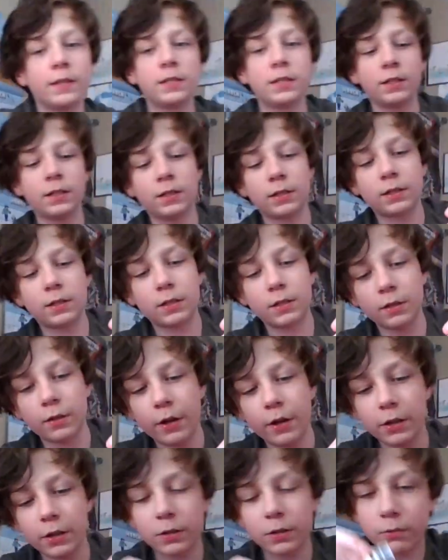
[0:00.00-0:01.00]
is
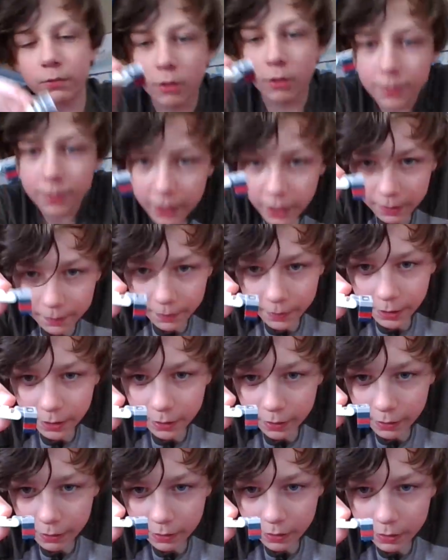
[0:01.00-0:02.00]
Slug's robot
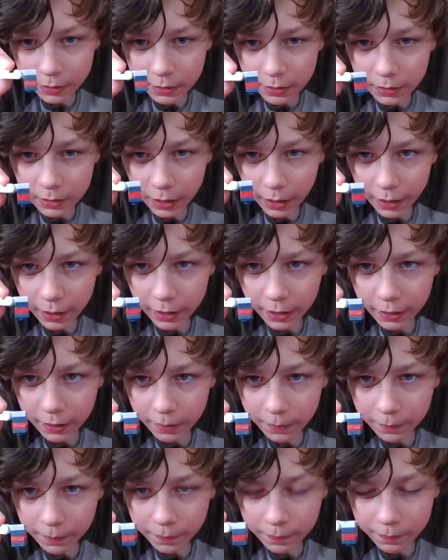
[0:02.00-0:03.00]
mode's
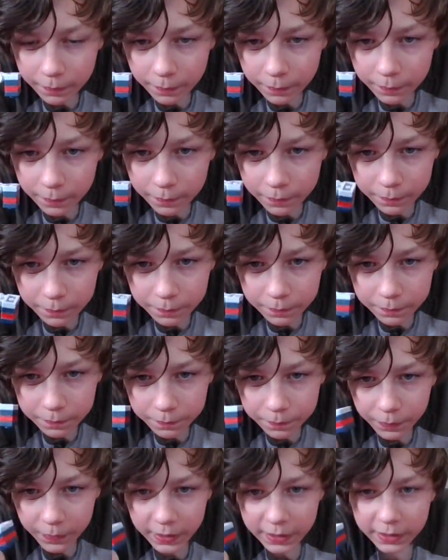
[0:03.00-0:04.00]
head.
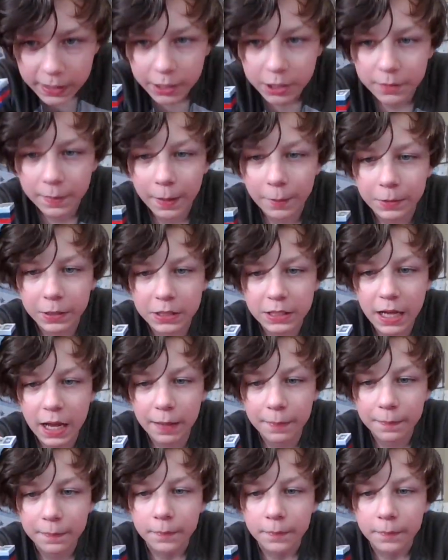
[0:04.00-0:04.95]
It's actually made with a set.